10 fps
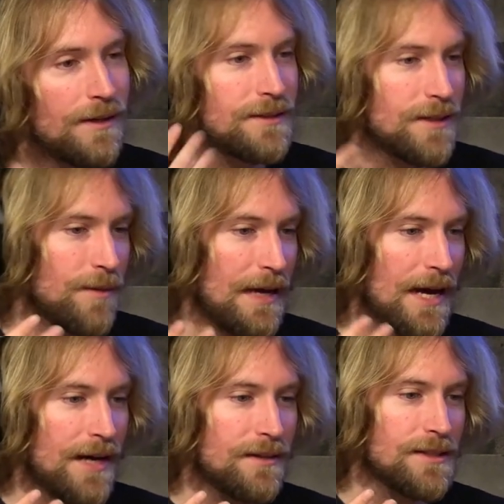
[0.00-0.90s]
is coming
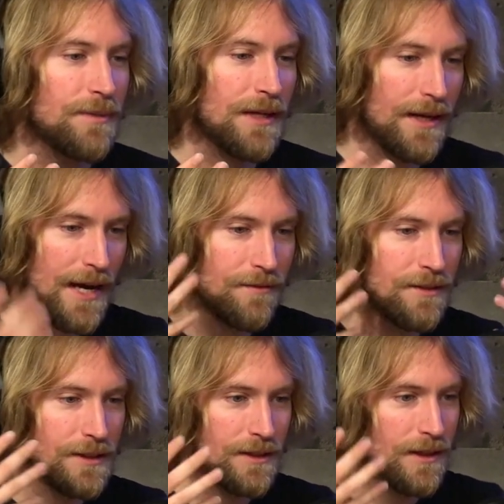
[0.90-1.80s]
at us, and we kind of have
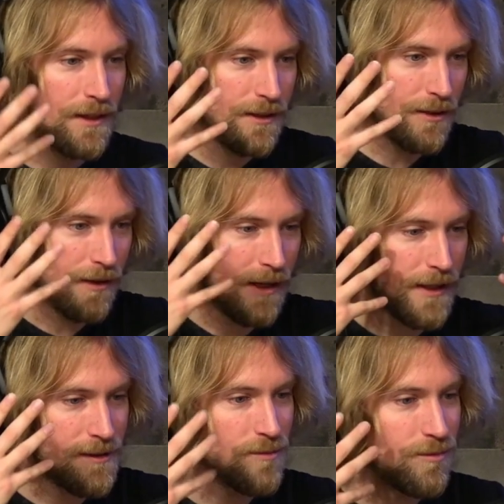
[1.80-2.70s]
this you know
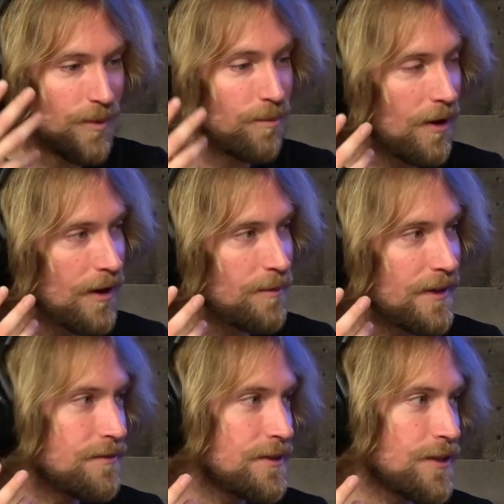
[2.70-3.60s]
constant
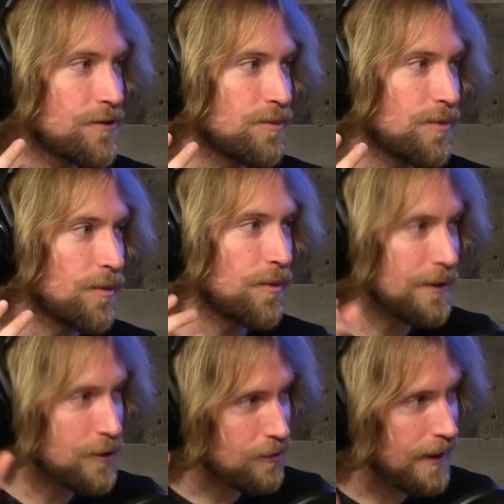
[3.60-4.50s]
bombardment of sensory input but when
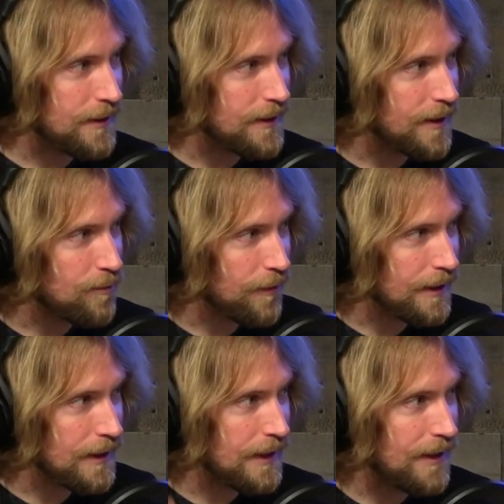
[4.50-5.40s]
we try to like
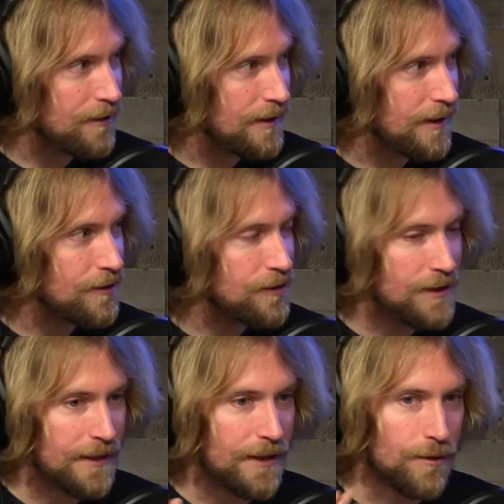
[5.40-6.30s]
bring it down you got to
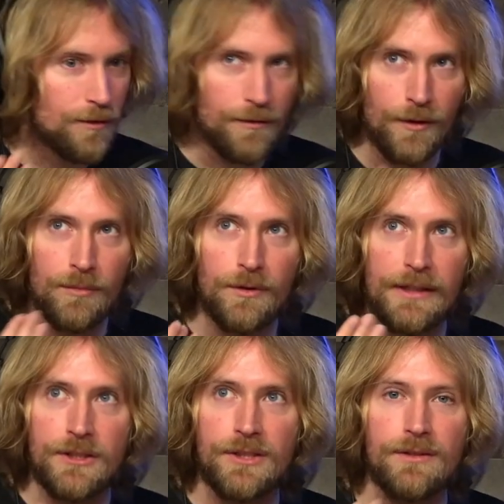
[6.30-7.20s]
understand like the
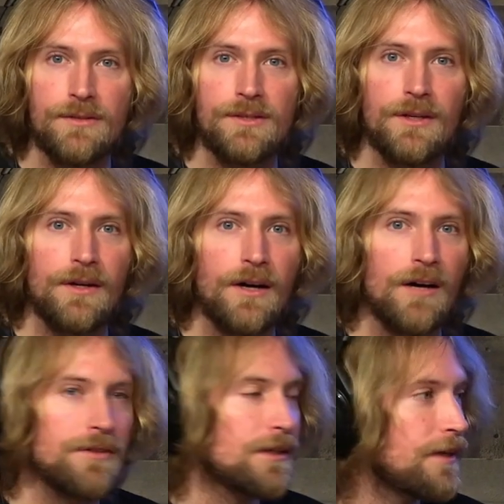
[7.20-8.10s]
reverberations
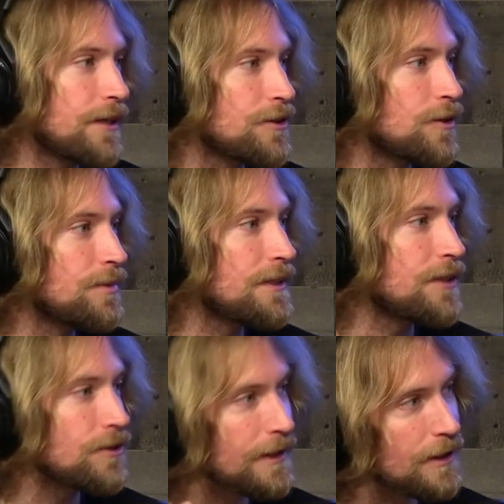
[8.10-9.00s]
of the electrical
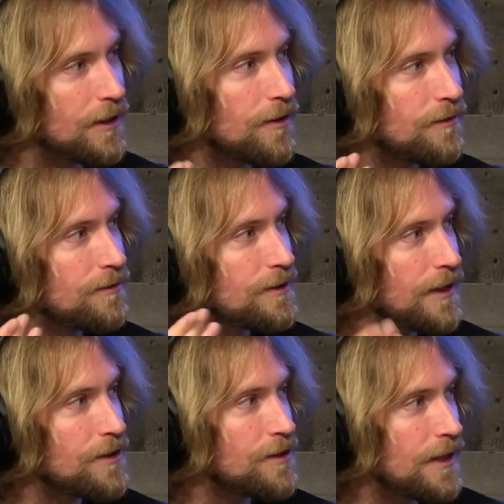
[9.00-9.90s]
potential like you know
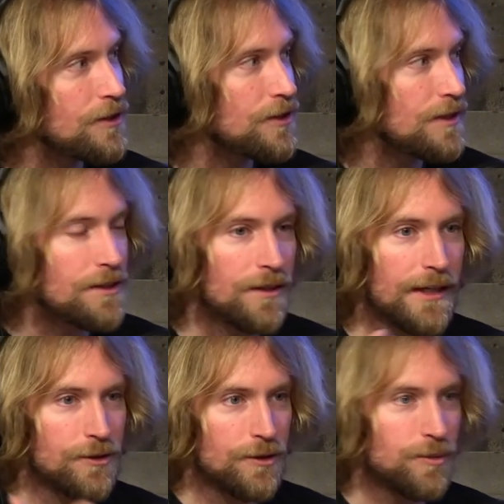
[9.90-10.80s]
sensation is
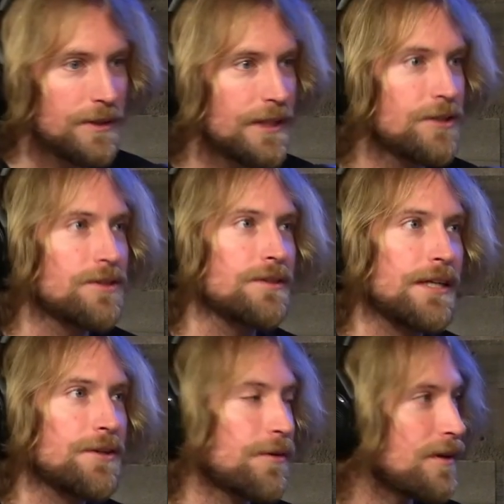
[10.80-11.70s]
electrical potential
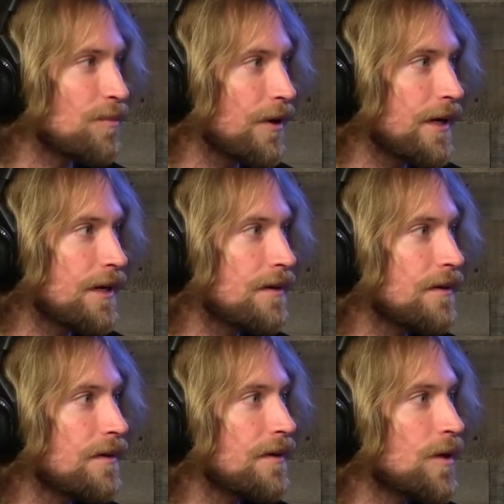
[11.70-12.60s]
entering the brain
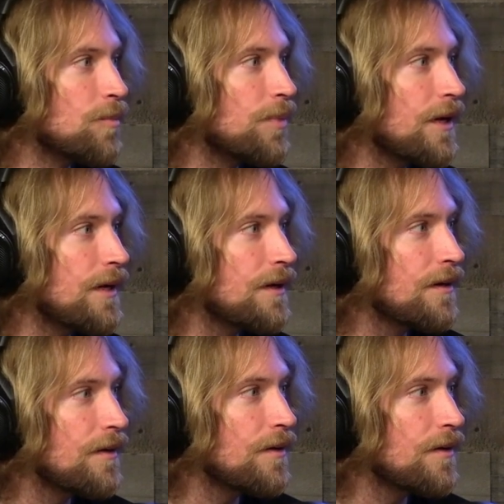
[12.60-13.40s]
but